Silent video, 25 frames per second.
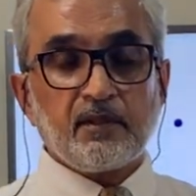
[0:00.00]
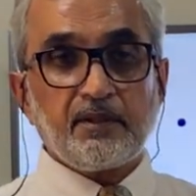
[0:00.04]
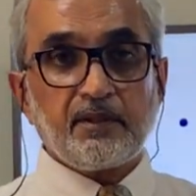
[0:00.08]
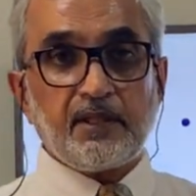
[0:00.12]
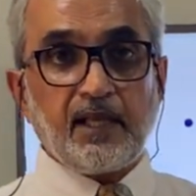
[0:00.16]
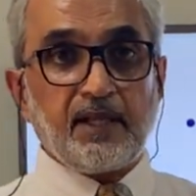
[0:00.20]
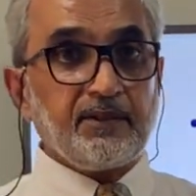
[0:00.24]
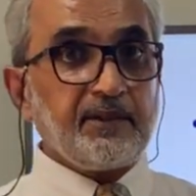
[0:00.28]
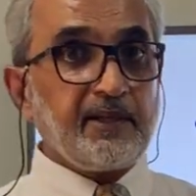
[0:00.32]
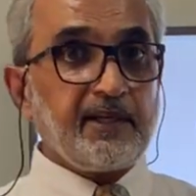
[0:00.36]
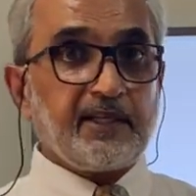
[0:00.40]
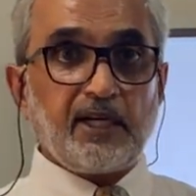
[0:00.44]

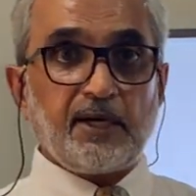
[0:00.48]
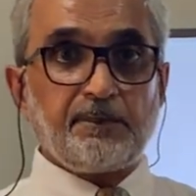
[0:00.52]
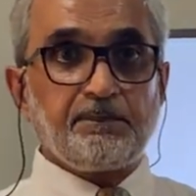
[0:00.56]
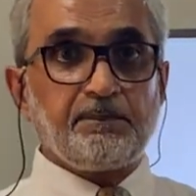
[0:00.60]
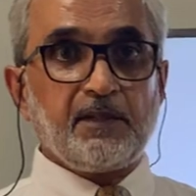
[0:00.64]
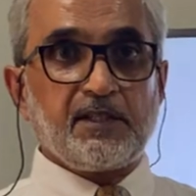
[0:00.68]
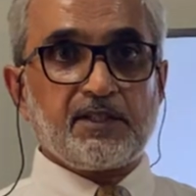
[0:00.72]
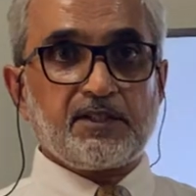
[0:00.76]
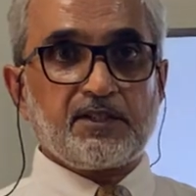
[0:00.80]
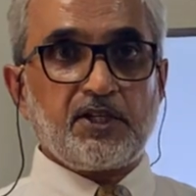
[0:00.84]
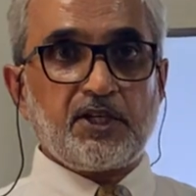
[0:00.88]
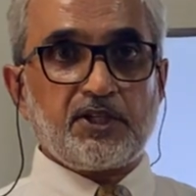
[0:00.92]
then there are
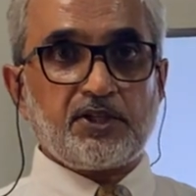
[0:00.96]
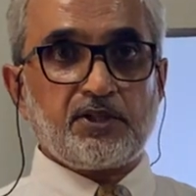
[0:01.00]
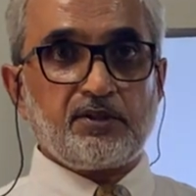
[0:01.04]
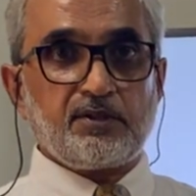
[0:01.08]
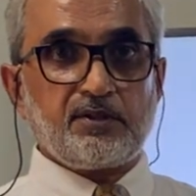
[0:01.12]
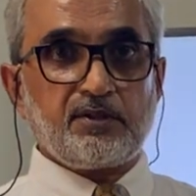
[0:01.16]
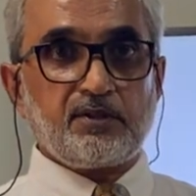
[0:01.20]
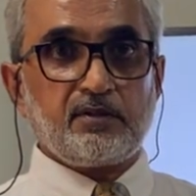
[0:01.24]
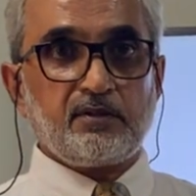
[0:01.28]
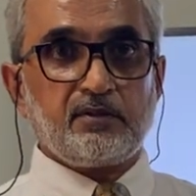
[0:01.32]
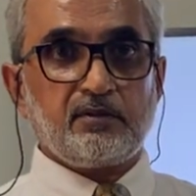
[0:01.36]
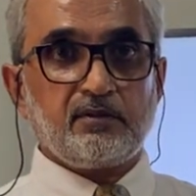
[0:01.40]

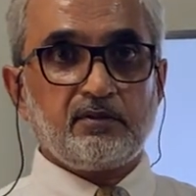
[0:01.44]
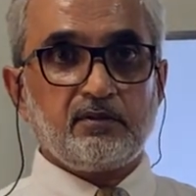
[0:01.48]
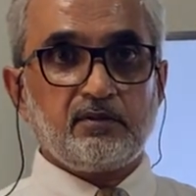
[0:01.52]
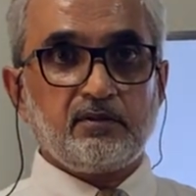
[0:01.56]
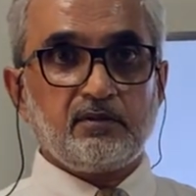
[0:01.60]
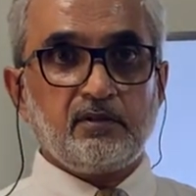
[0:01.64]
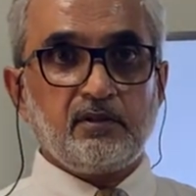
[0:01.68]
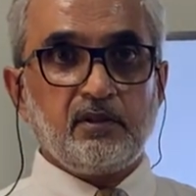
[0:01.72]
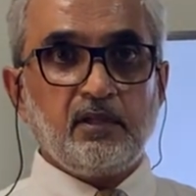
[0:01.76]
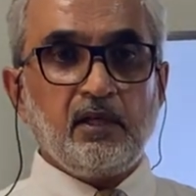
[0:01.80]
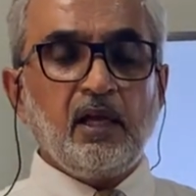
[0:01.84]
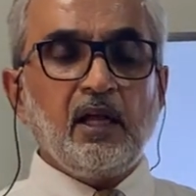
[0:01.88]
pulsations.
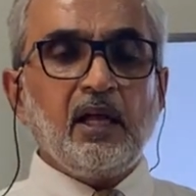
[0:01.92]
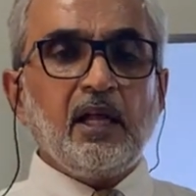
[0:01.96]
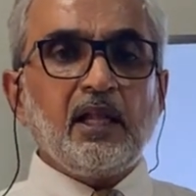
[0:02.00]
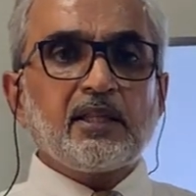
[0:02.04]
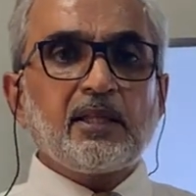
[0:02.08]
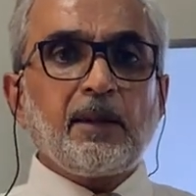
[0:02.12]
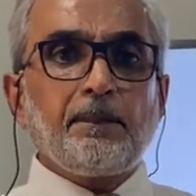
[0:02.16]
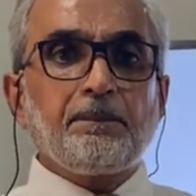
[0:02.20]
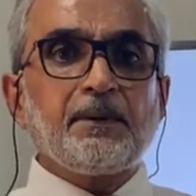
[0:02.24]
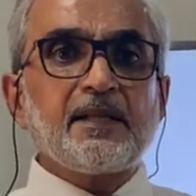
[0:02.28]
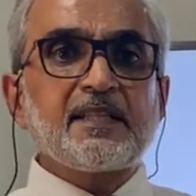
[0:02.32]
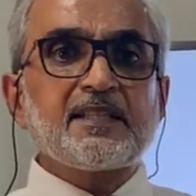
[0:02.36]

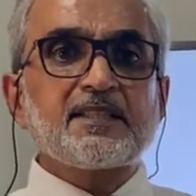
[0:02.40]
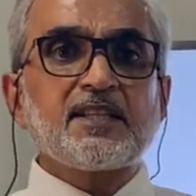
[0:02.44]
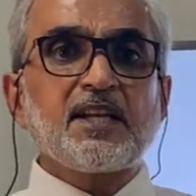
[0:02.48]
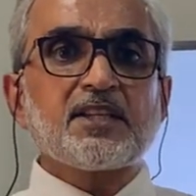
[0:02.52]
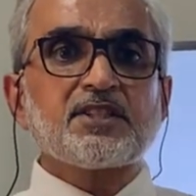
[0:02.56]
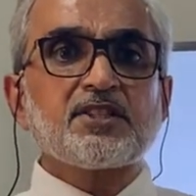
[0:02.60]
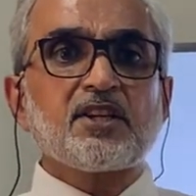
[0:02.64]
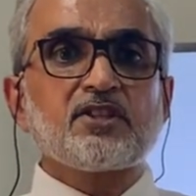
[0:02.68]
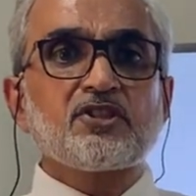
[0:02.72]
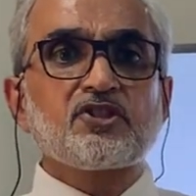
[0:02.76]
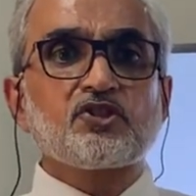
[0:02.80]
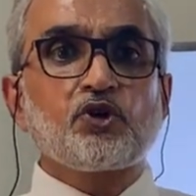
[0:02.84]
The
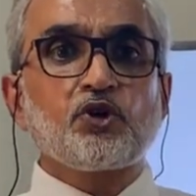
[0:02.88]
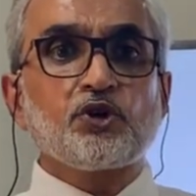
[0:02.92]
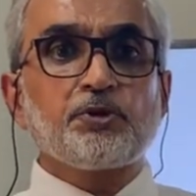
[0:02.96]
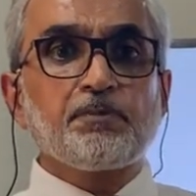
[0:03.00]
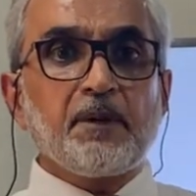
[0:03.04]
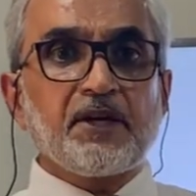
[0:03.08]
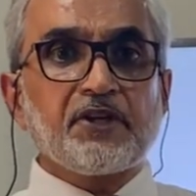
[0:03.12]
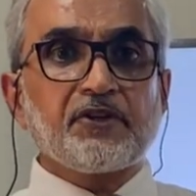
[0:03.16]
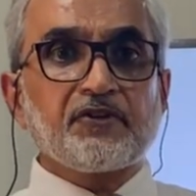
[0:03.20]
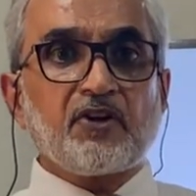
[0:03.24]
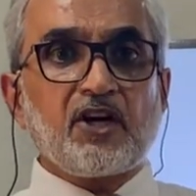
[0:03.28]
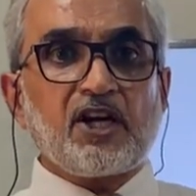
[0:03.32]
pulsations could
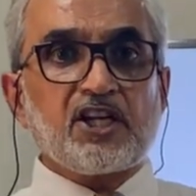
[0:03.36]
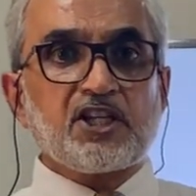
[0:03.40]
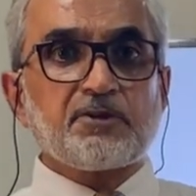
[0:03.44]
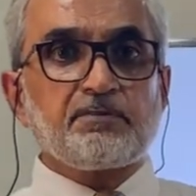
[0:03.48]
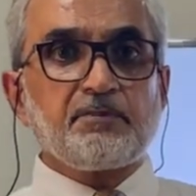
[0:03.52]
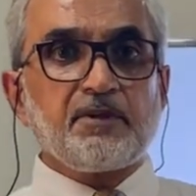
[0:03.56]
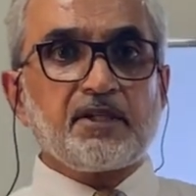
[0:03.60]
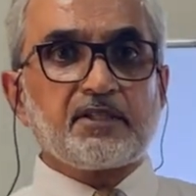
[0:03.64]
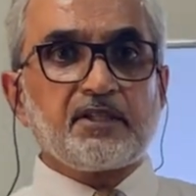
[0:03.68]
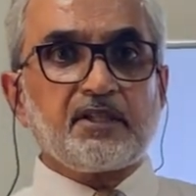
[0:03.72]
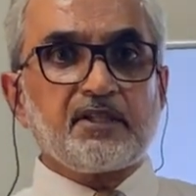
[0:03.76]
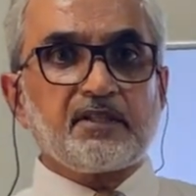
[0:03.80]
be
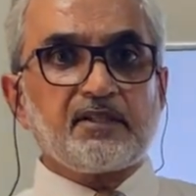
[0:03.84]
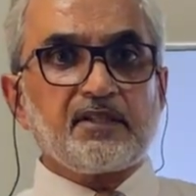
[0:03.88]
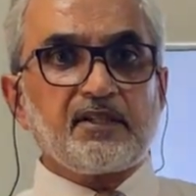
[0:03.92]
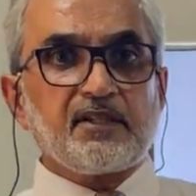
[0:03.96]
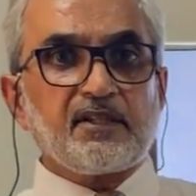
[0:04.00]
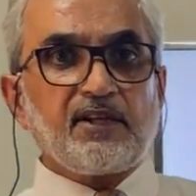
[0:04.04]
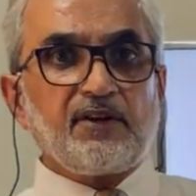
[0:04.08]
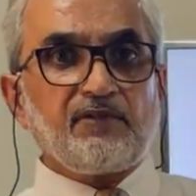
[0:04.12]
transmitted